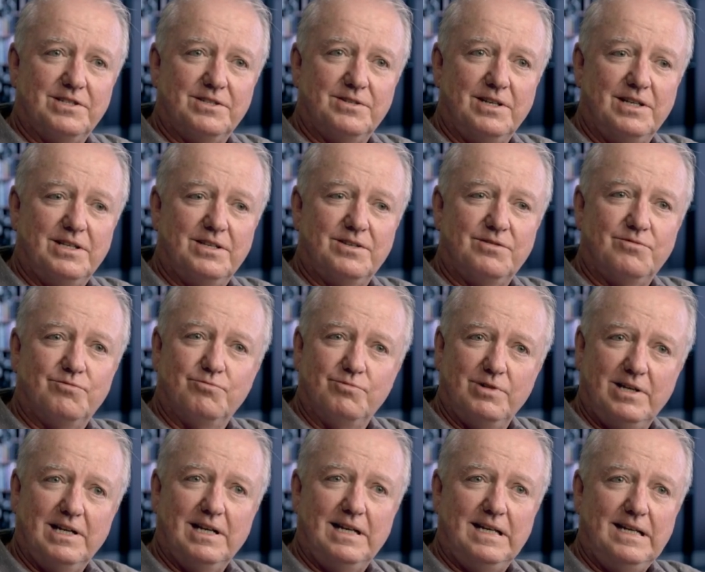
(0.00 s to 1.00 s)
It's it's
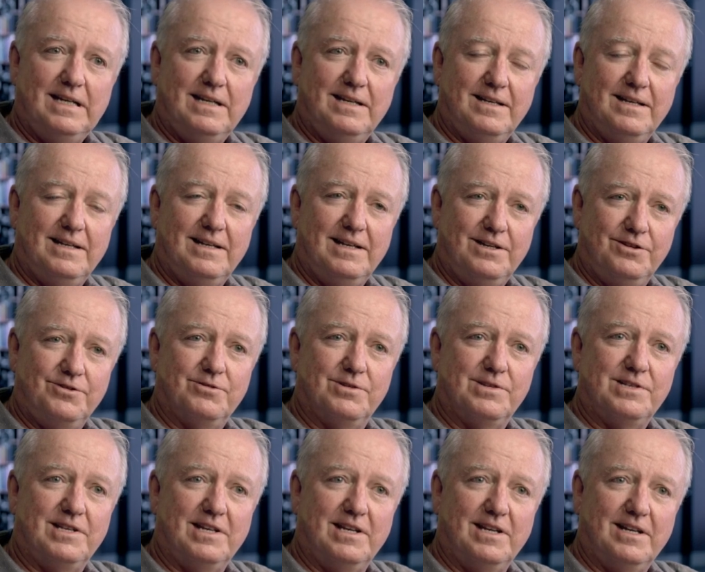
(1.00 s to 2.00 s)
really
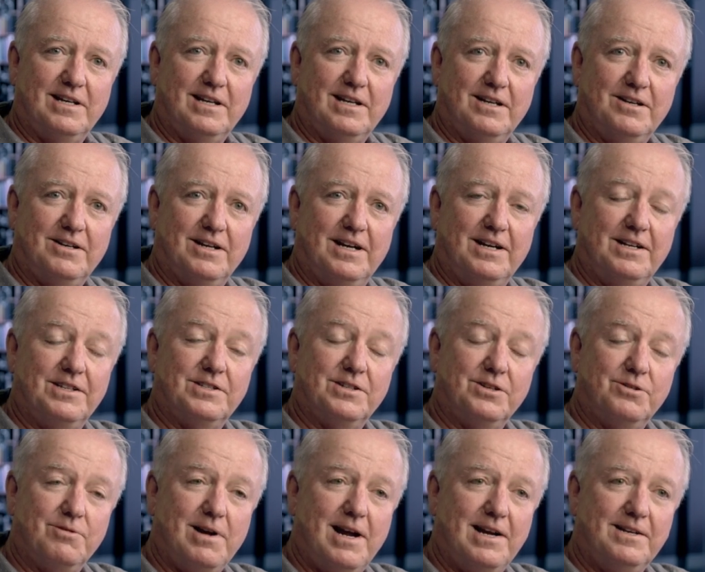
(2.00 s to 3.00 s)
interesting and
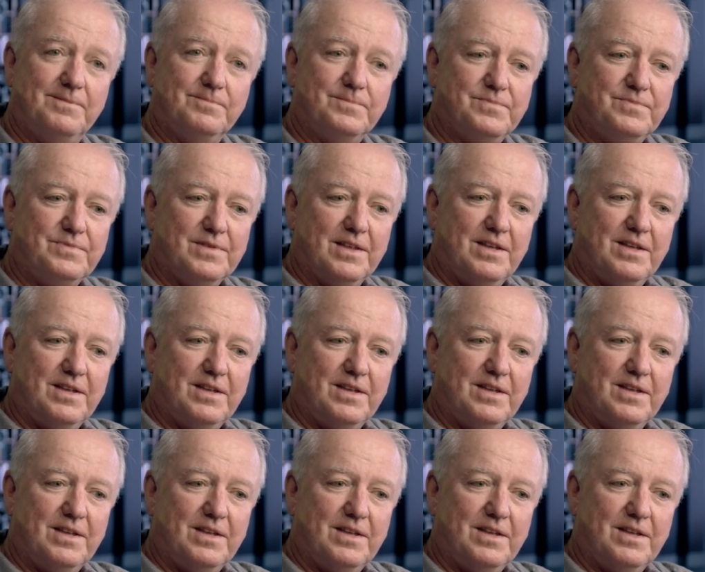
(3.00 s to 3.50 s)
it's a great